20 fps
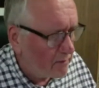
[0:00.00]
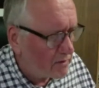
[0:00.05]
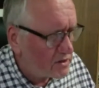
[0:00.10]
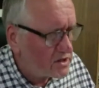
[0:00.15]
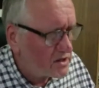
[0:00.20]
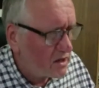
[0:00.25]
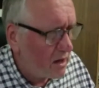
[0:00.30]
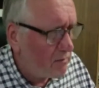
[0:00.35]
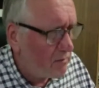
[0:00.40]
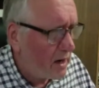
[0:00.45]
But
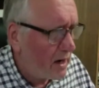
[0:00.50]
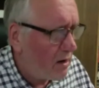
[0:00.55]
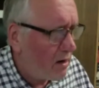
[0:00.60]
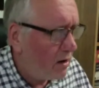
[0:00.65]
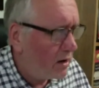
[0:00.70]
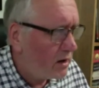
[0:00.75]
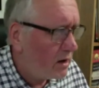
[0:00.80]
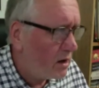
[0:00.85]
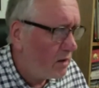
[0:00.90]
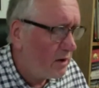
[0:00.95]
somehow,
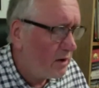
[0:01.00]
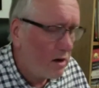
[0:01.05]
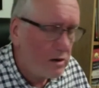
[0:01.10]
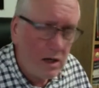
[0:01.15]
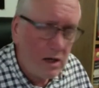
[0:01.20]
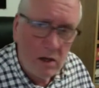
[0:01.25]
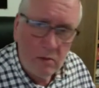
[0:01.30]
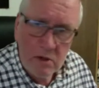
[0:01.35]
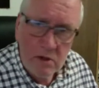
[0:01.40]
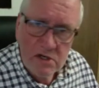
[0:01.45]
I don't know about
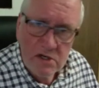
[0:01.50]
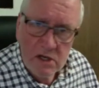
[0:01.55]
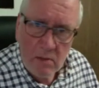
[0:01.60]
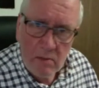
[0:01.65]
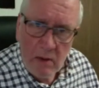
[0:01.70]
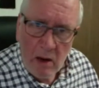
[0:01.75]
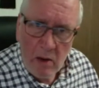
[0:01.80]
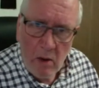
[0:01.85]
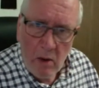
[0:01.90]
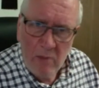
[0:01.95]
you, but
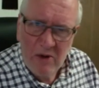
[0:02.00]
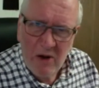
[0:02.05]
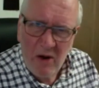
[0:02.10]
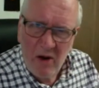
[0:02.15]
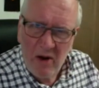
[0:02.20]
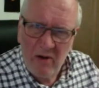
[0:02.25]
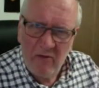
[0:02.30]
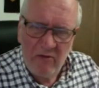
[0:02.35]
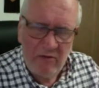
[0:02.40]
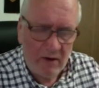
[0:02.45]
somehow I'm
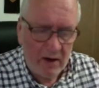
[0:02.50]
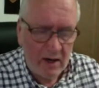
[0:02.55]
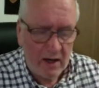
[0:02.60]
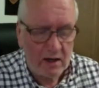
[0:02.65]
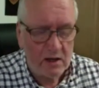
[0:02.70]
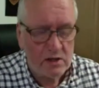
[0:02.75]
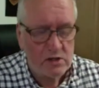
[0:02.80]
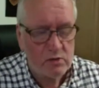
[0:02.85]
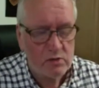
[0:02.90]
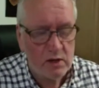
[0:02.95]
kind of feeling
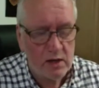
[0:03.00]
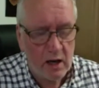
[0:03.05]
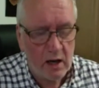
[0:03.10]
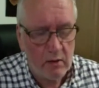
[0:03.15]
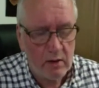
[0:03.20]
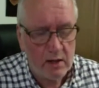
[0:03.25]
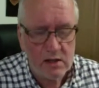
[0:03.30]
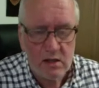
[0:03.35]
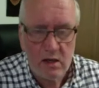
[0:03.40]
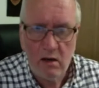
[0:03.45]
as we go
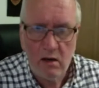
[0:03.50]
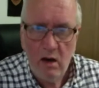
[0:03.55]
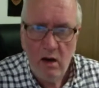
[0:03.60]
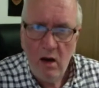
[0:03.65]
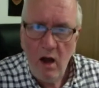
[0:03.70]
into